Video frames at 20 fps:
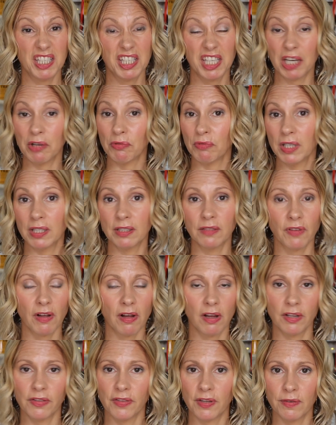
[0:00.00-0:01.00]
get rid of
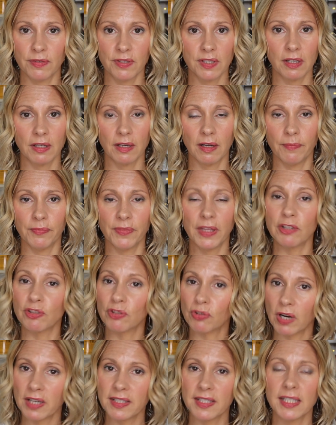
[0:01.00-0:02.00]
all of those, um, that
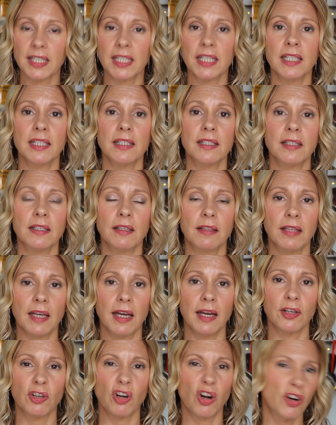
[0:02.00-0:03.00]
dry skin,
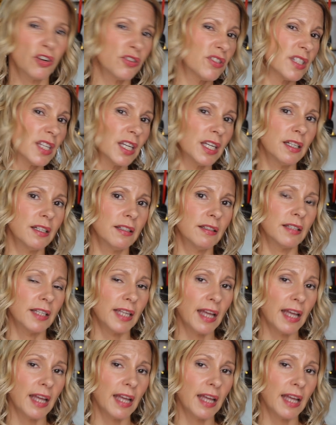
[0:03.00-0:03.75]
that hard skin, the